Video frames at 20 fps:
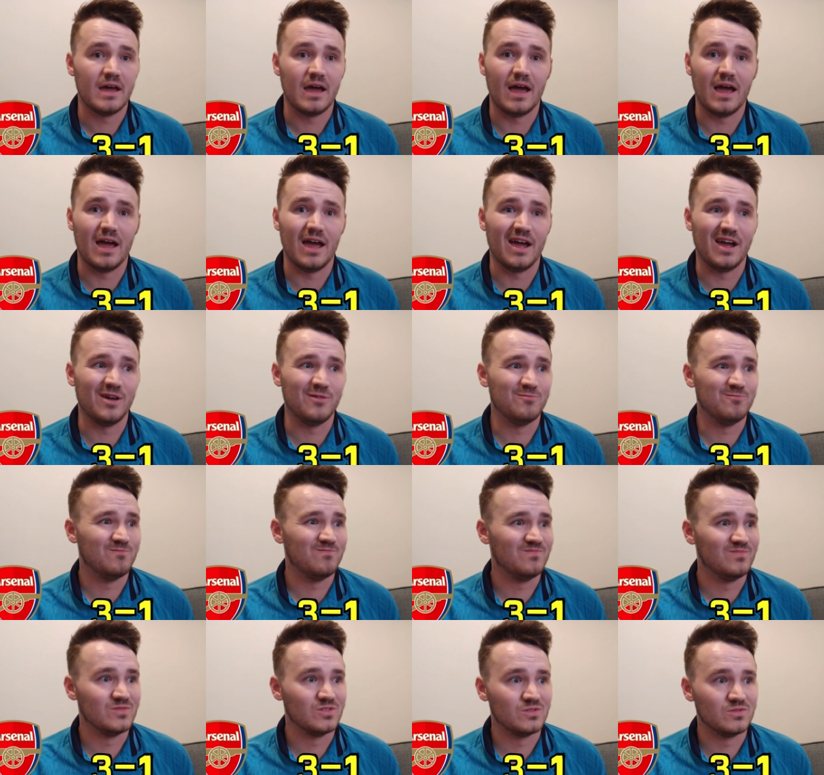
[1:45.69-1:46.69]

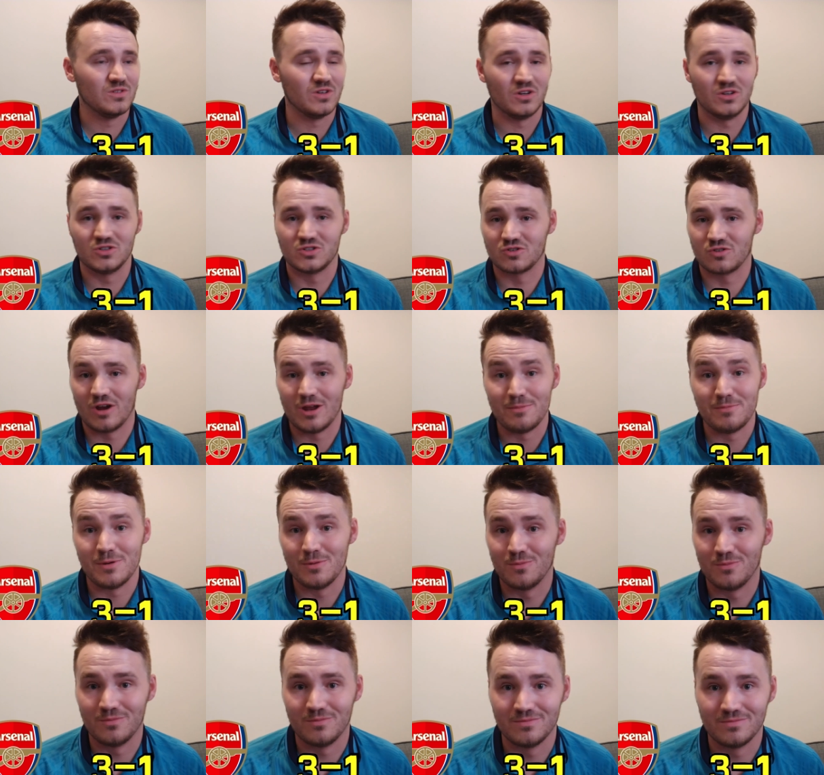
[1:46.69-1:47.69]
Um, you know,
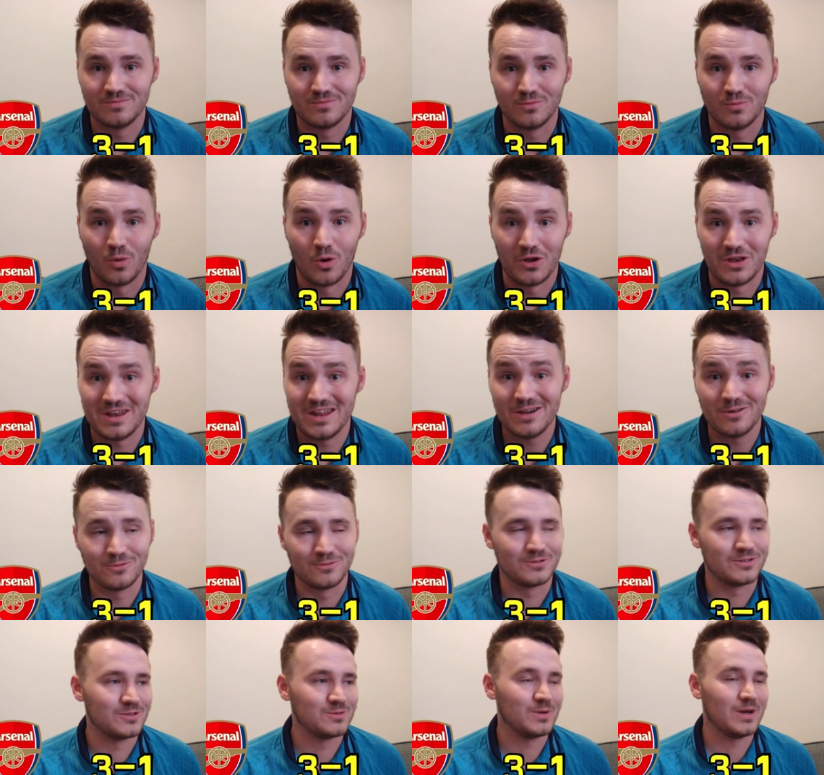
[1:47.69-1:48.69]
scraping one
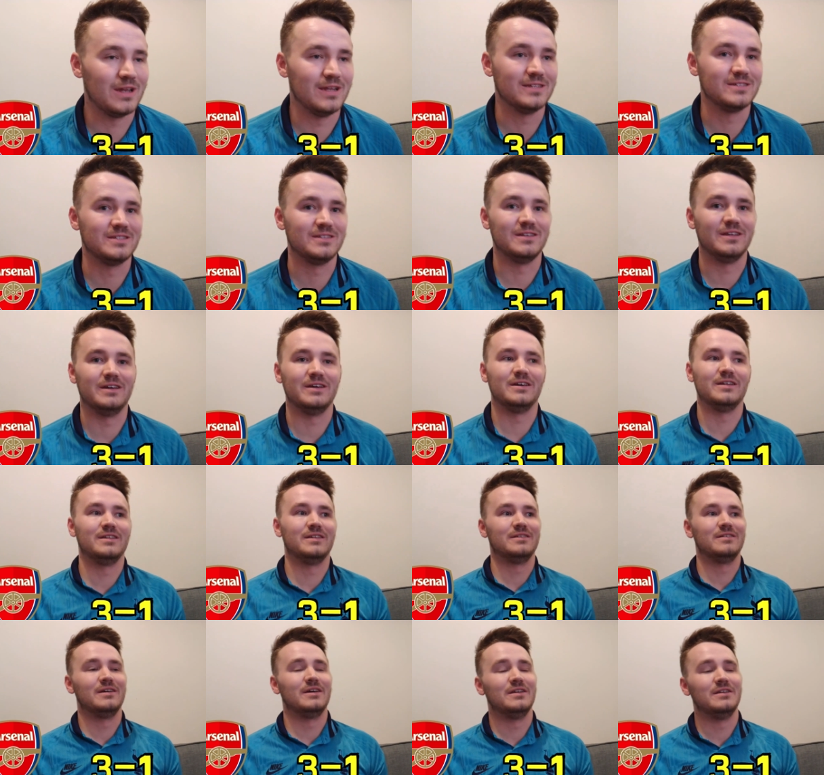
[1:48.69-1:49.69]
nils as well, isn't it?
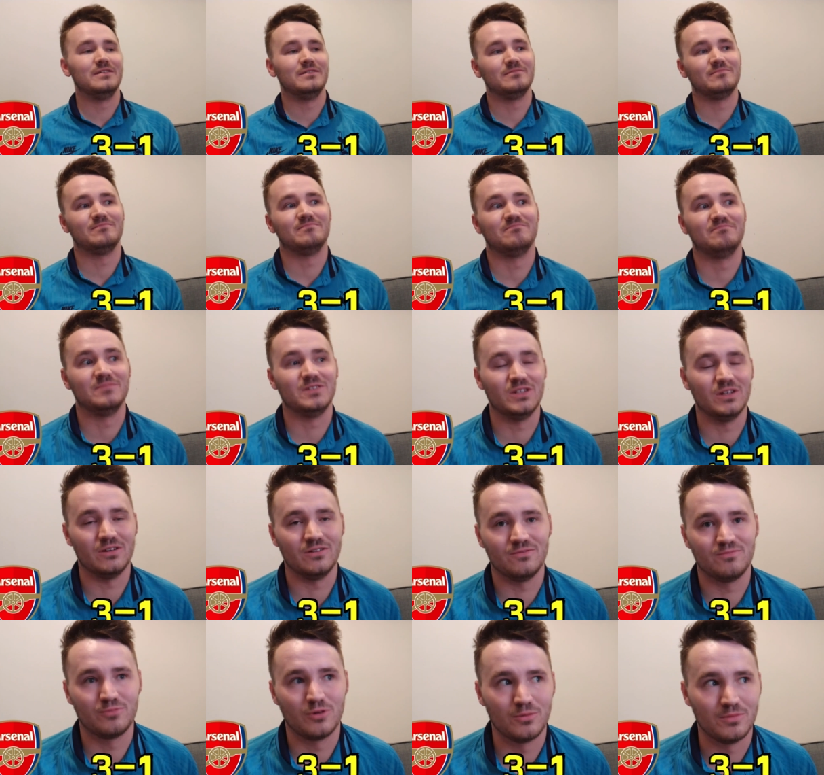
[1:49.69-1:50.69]
And and you
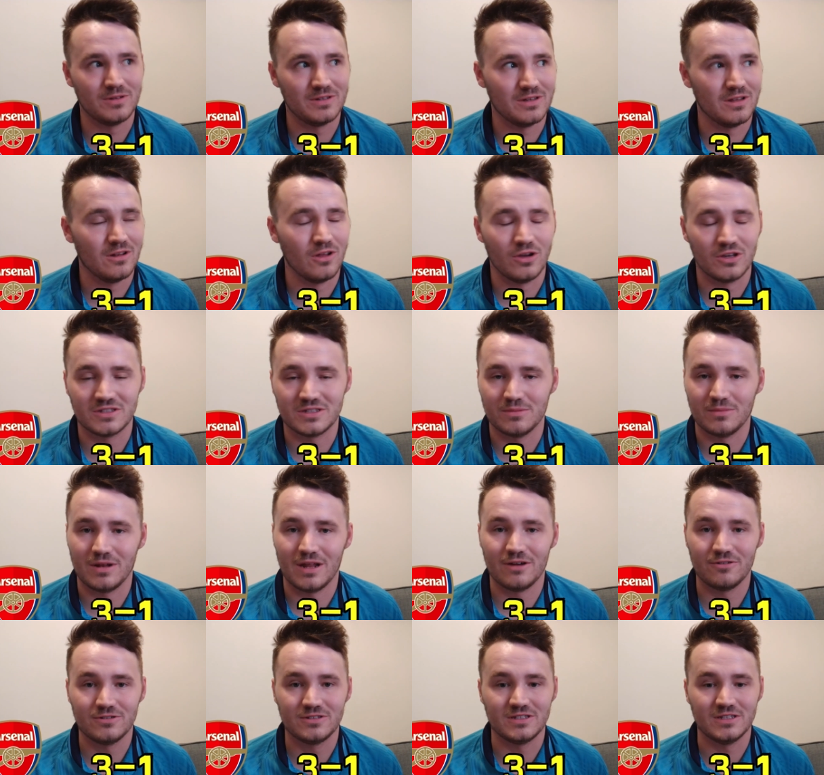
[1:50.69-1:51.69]
know probably a lot of
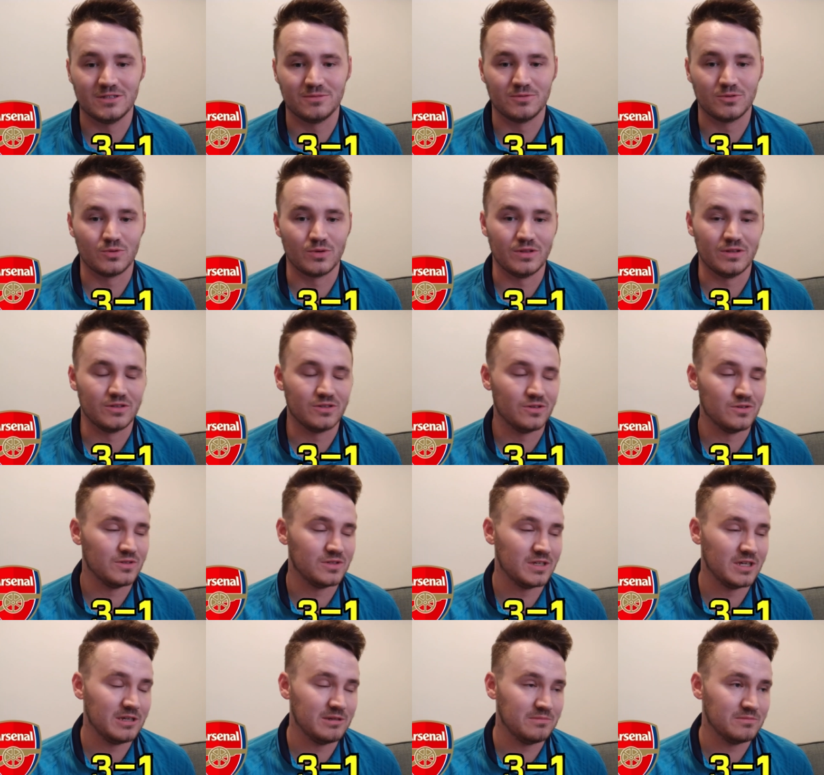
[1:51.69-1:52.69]
similarities between the two
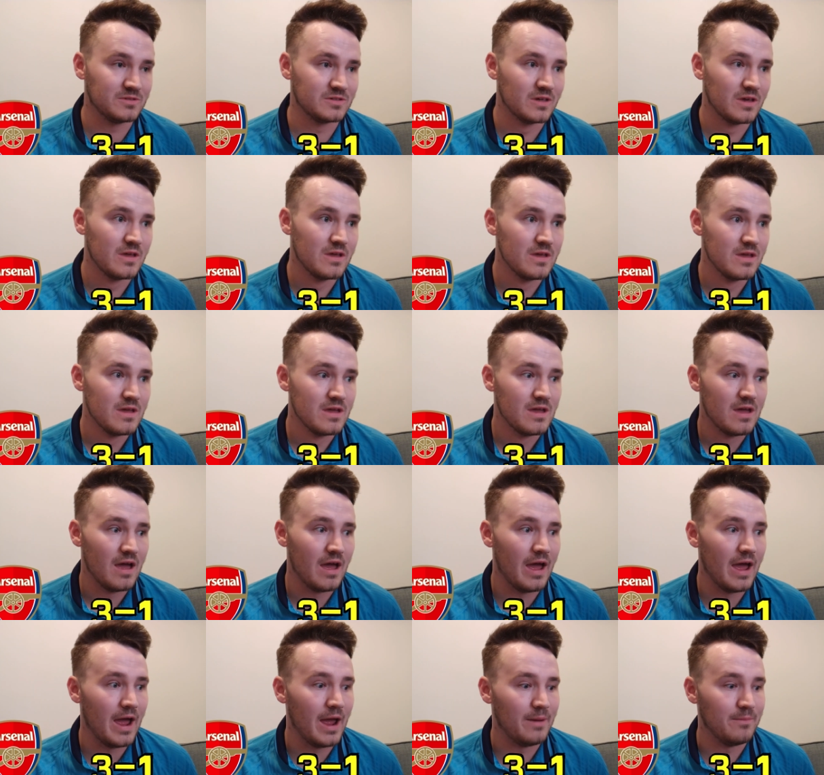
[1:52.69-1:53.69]
teams,
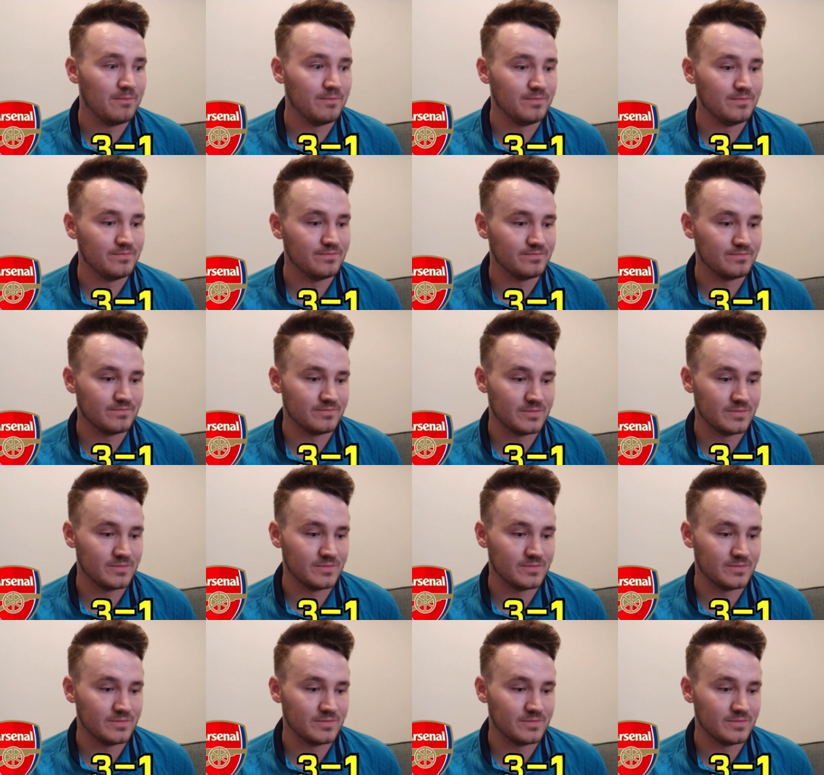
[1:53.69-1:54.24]
um,